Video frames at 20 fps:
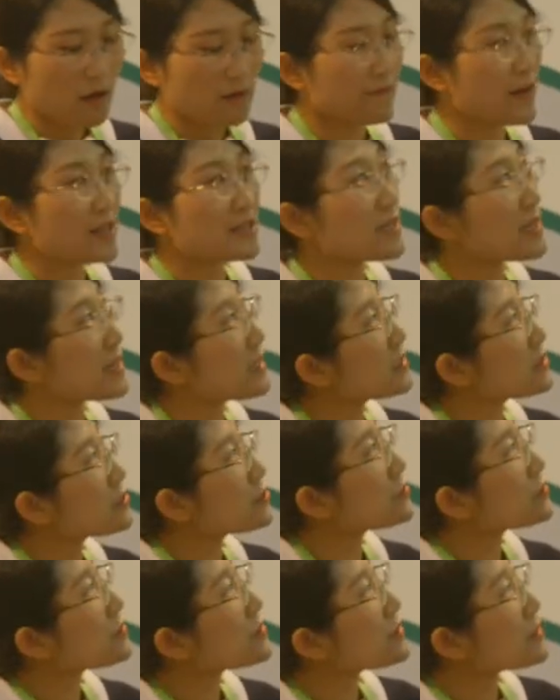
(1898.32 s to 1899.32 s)
Finally,
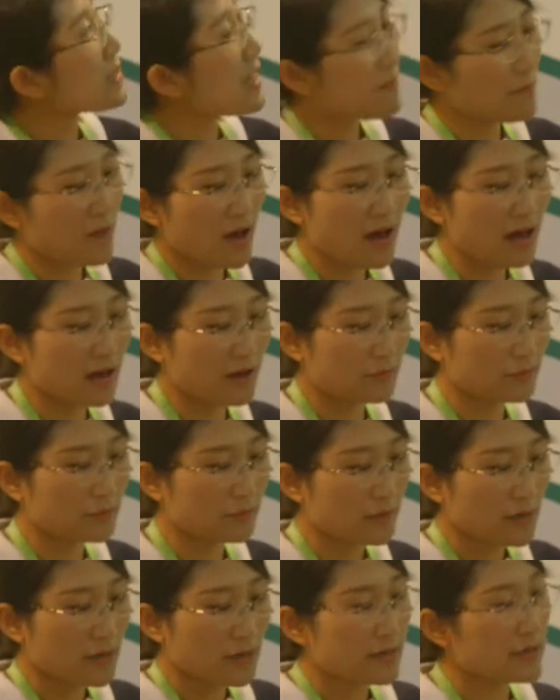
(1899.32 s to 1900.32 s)
to sum up,
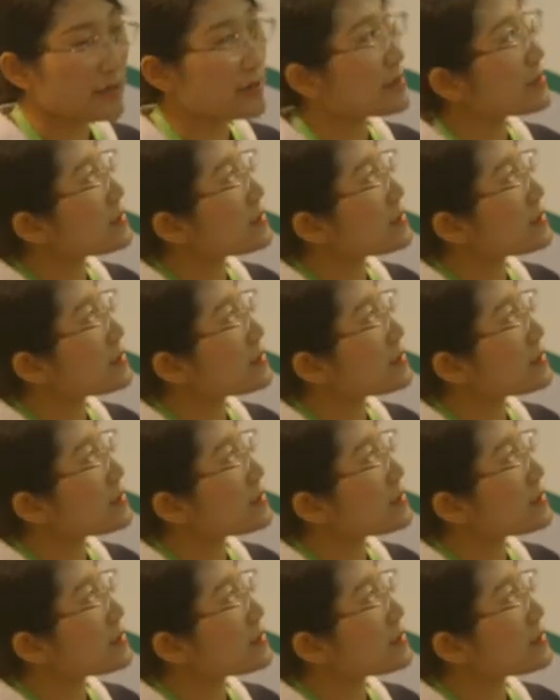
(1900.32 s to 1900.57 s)
here